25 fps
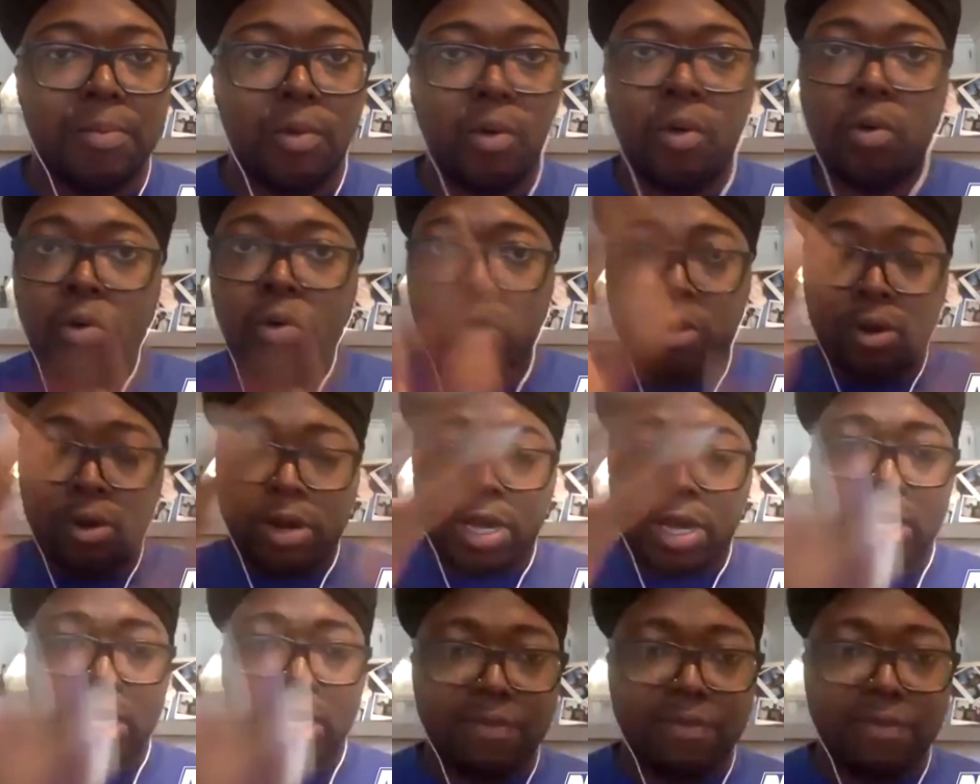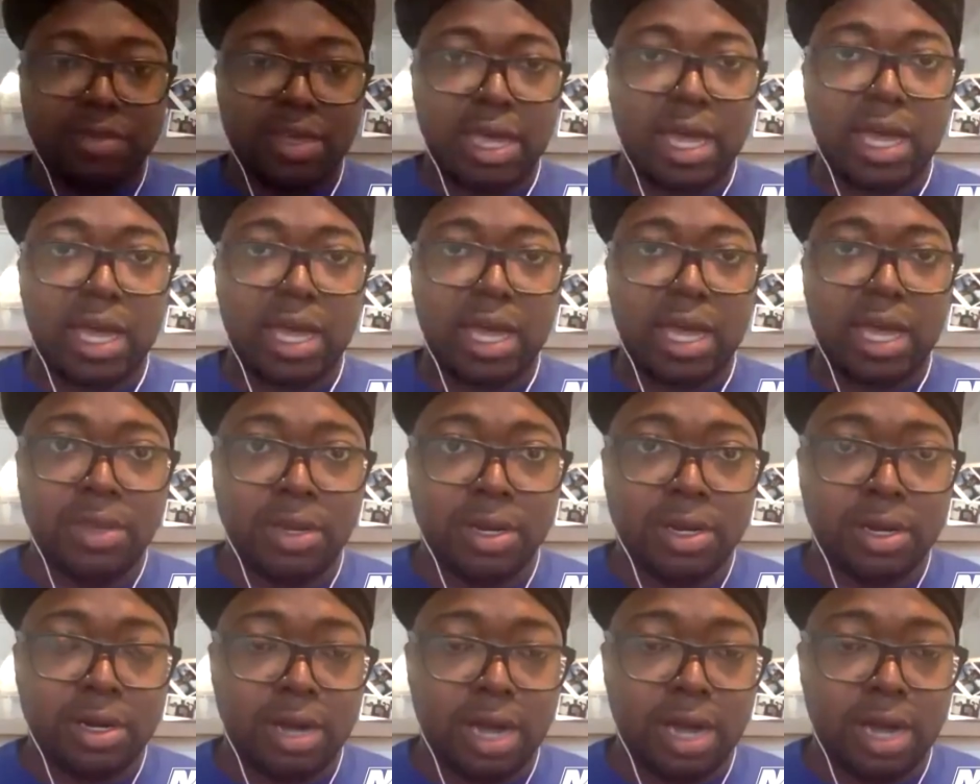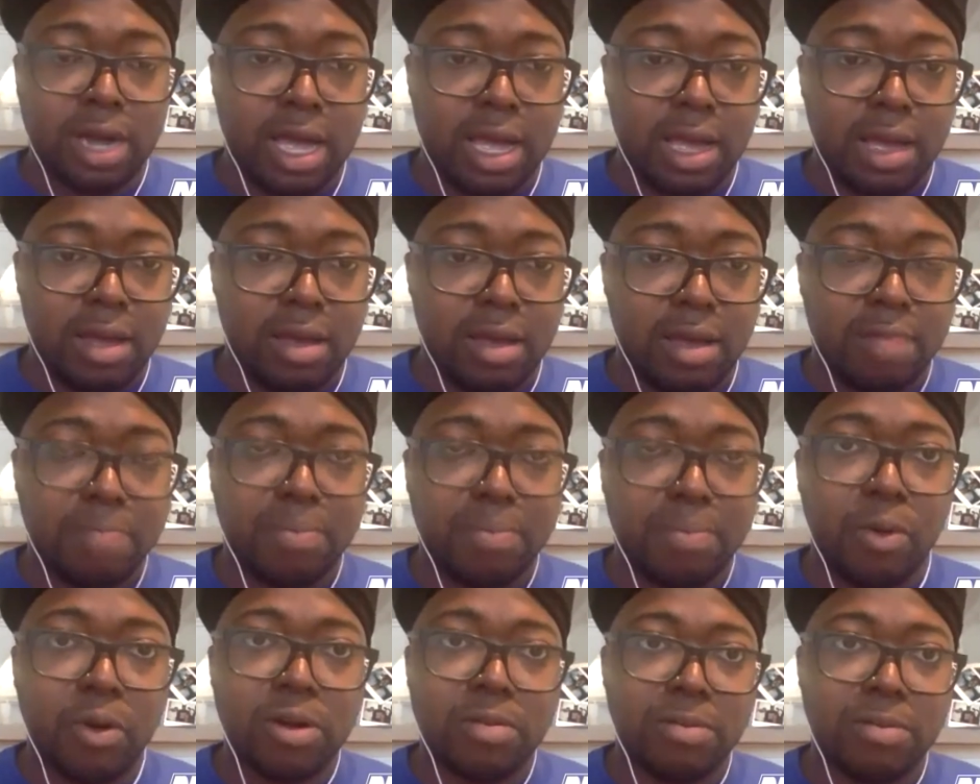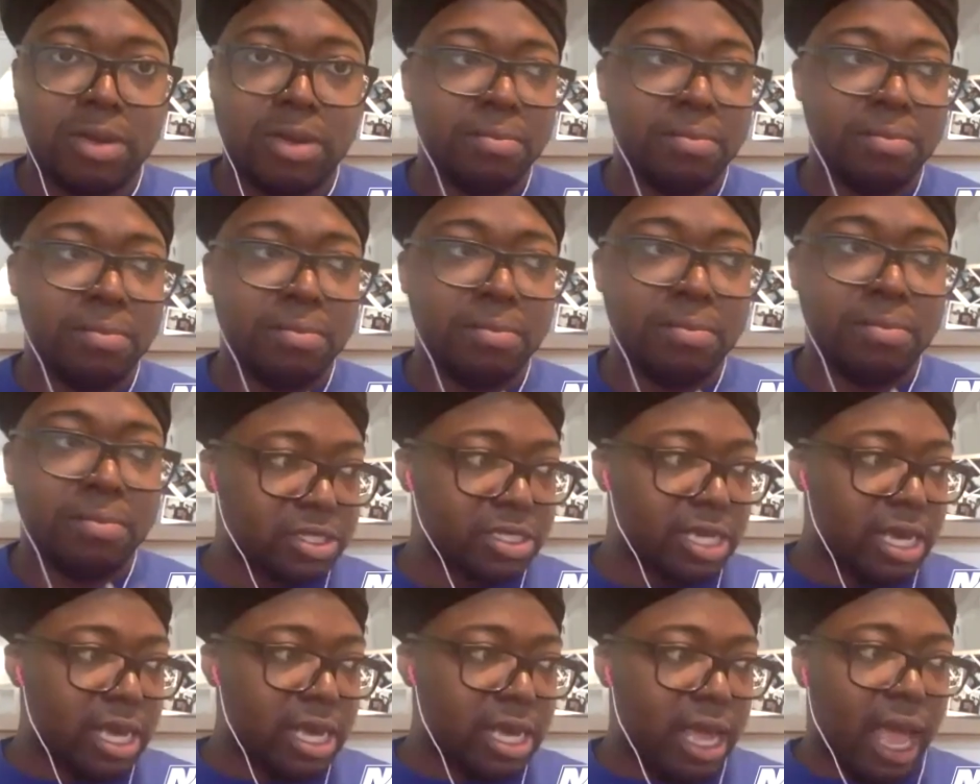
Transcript: or any the other board members.